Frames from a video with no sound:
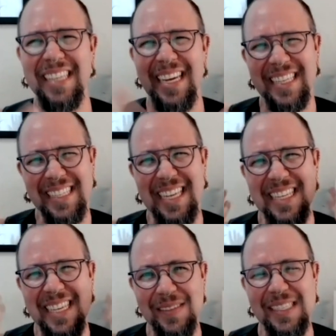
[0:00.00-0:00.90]
um, like, that's
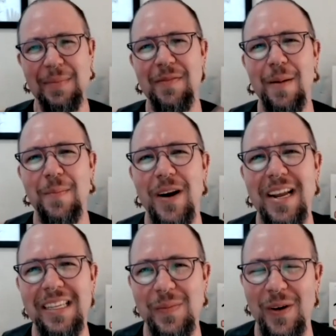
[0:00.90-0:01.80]
how some of our
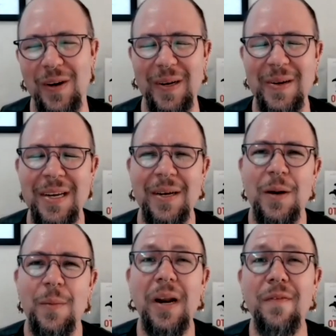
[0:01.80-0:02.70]
brains work.
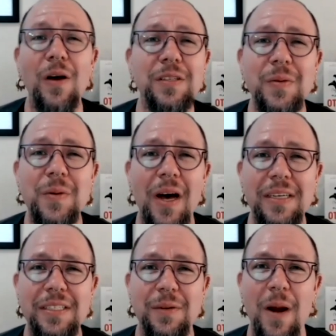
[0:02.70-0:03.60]
But I've also
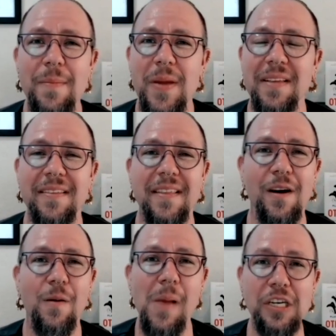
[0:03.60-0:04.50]
gotten to write pieces that
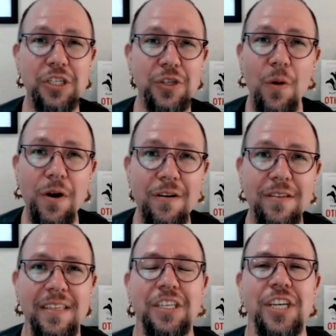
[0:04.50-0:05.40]
are much shorter,
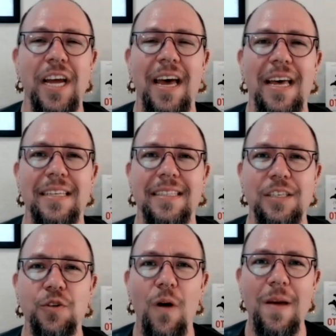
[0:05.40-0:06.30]
such as The
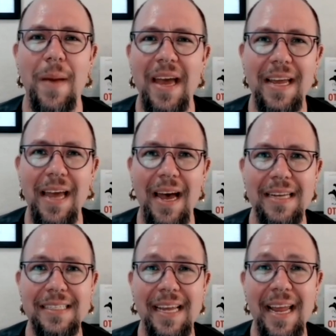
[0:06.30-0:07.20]
Toy Bag
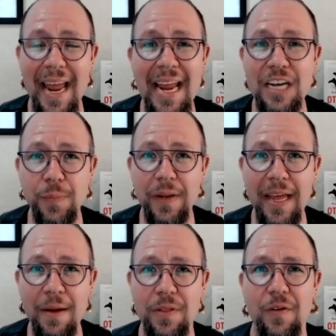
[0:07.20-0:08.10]
Guide to Age
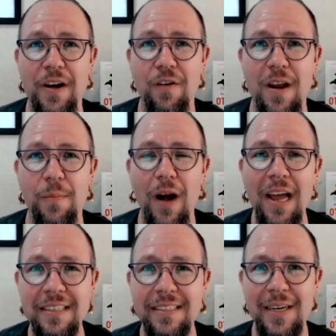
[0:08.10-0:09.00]
Play with Greenery
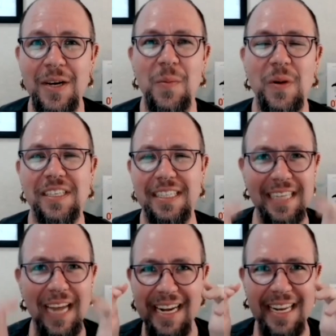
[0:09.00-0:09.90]
Press, which is a
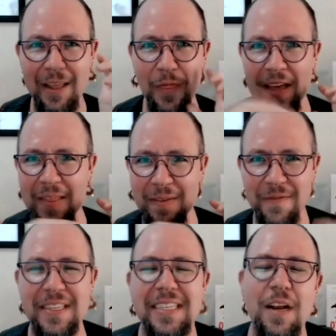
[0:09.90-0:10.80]
tiny little thing that
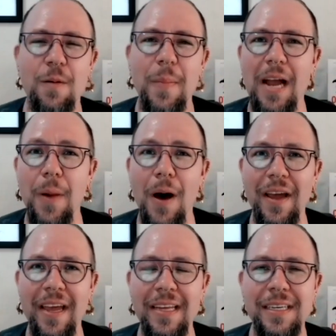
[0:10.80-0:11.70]
fits in your back
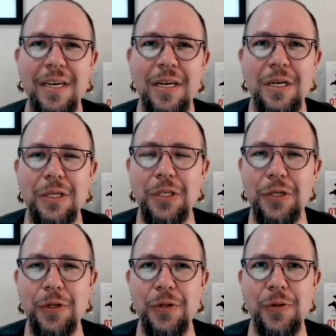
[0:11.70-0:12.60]
pocket
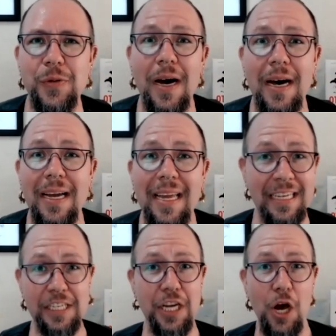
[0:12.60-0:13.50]
to uh, getting
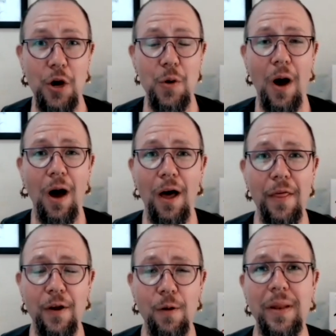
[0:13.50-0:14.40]
to
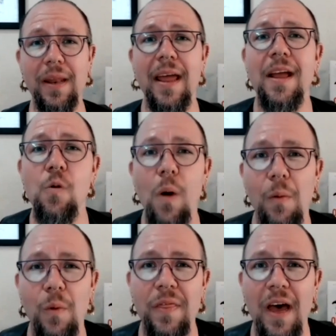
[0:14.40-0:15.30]
co-author playing
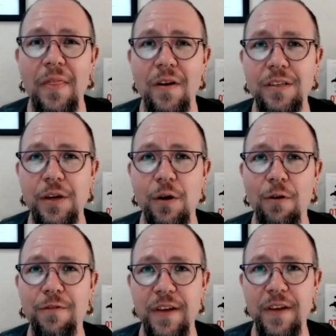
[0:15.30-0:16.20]
well with others your
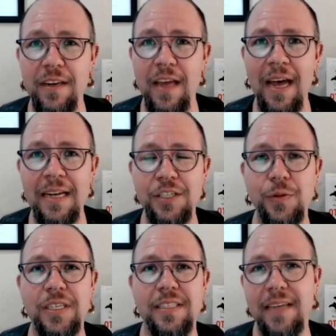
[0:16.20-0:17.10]
field guide to
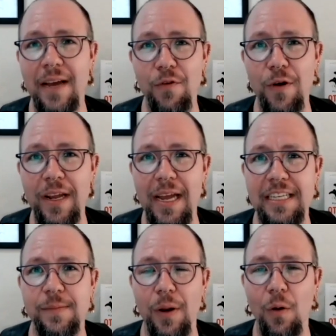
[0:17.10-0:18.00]
discovering
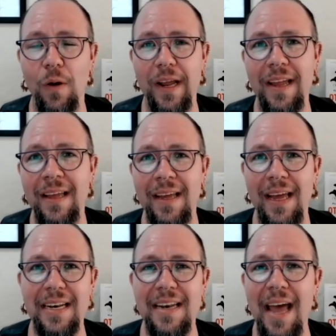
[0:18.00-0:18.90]
exploring
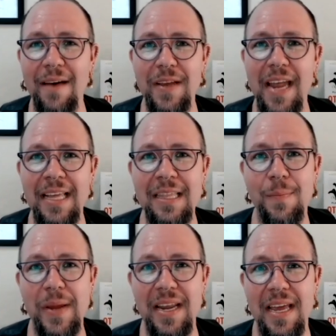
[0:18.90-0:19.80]
and navigating the
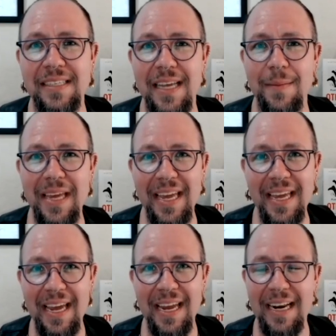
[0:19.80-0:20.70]
bdsm
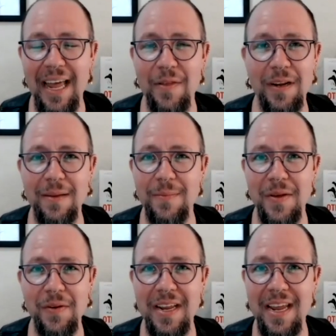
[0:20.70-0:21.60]
kink and leather
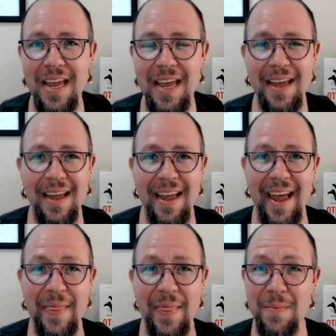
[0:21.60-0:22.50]
community
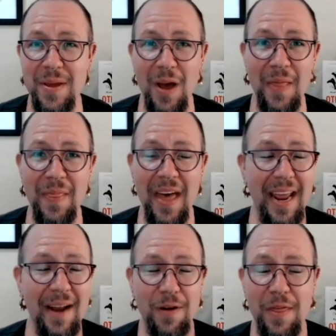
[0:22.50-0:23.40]
and then beyond that,
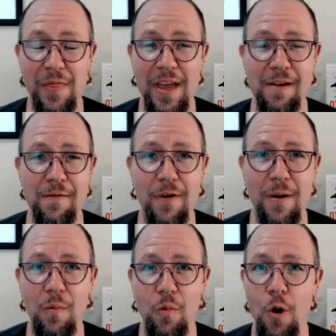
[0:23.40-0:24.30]
everything
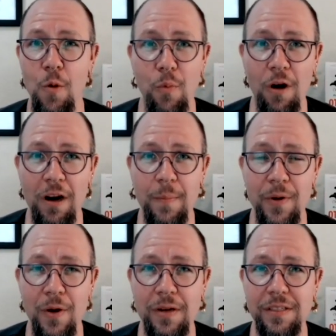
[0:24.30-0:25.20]
from rope work
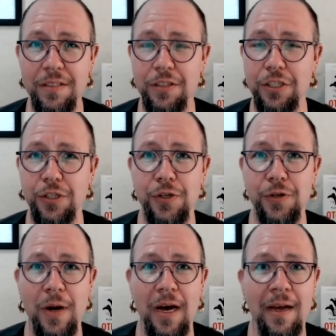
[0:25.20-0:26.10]
books
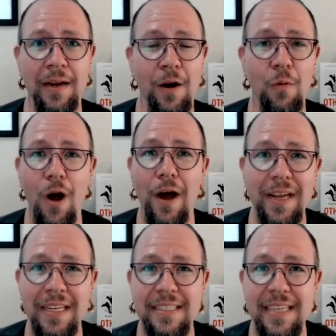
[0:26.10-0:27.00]
to an
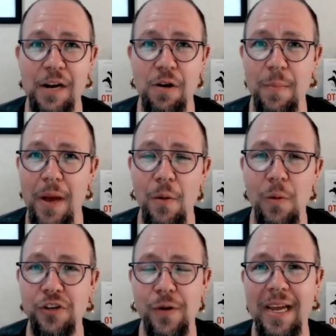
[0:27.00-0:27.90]
erotic and sacred
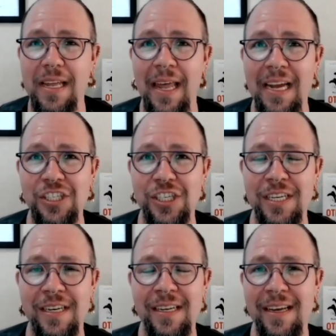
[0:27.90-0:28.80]
poetry
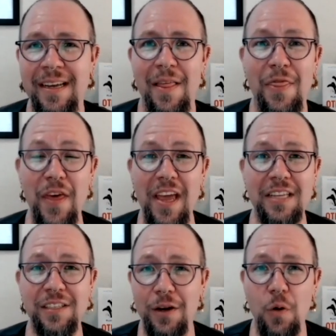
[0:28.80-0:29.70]
collection,
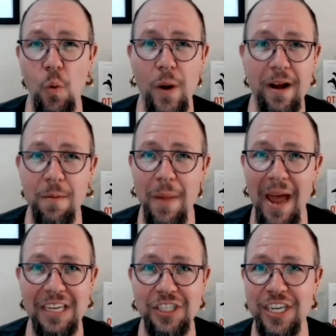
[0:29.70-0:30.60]
things on queer
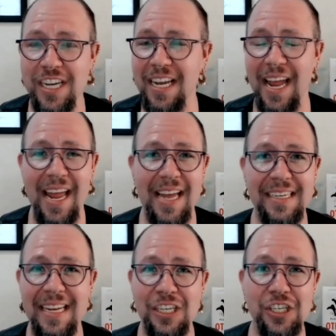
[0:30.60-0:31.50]
magic. And
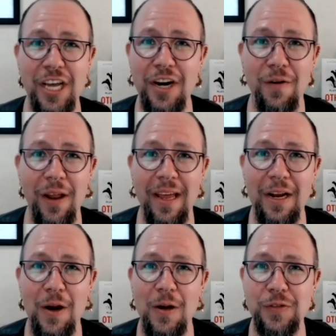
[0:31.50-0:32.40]
in general, I
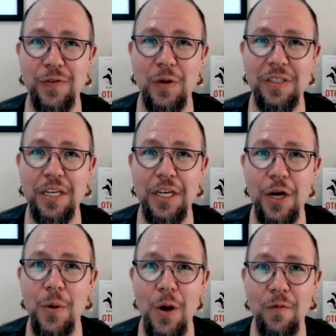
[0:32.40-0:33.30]
encourage folks to
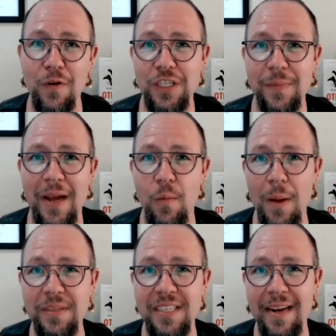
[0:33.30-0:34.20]
go over to my
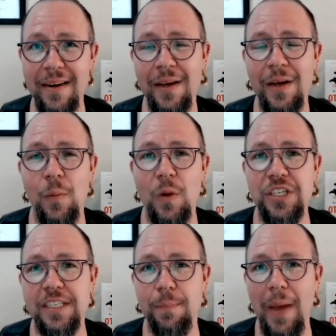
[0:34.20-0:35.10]
website, which is